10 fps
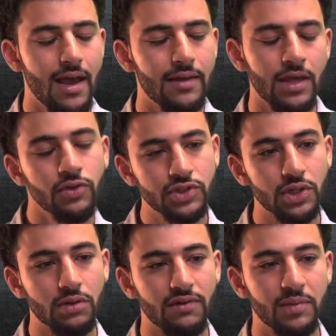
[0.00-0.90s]
and that
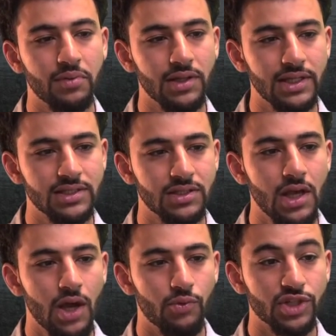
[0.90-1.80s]
UC Irvine police
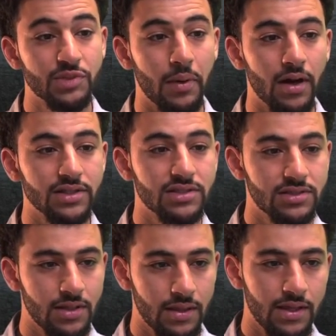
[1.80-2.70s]
responds
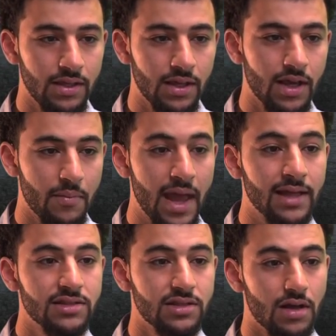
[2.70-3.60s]
to the
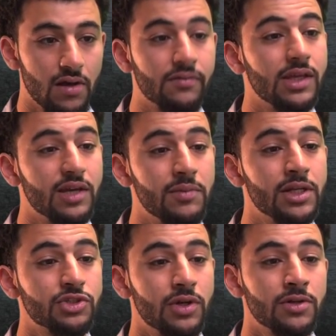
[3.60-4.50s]
commands of the
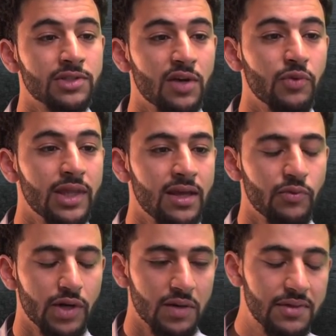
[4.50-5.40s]
administrators. And when
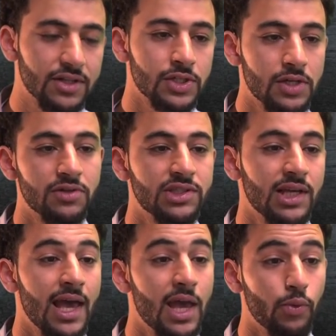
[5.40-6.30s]
administrators
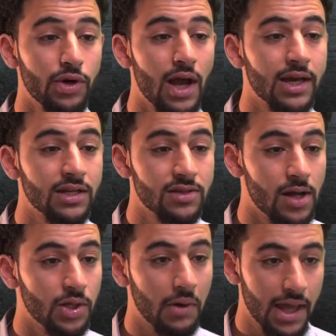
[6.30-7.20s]
say, hey, we're not going to
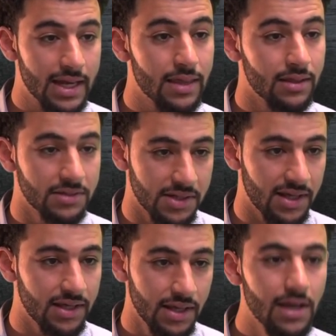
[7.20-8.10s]
tolerate anything
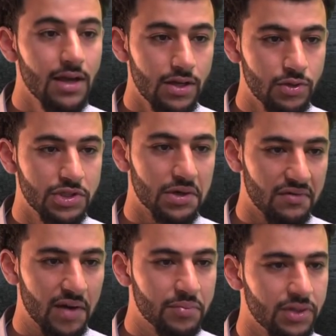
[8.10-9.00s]
today, UC
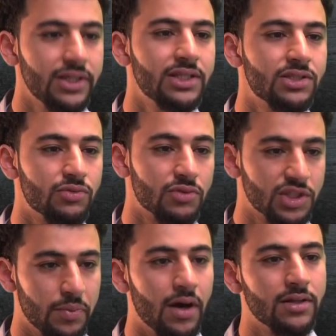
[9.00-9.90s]
Irvine police
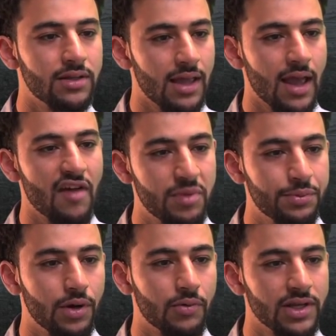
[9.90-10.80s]
respond and they have
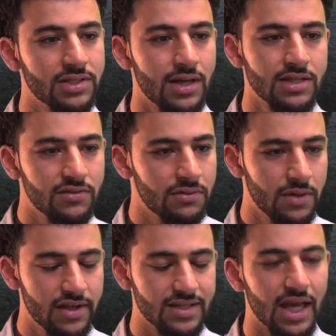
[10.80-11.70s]
people arrested as a
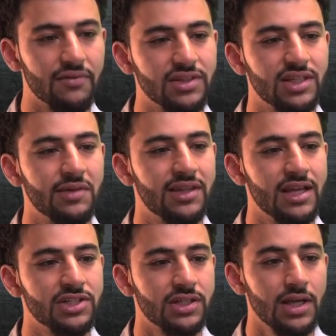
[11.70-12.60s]
sign of
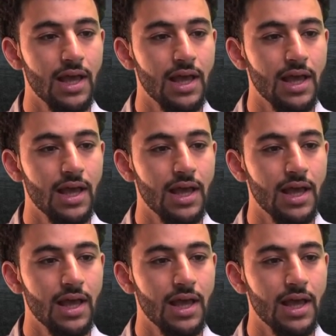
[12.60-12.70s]
intimidation,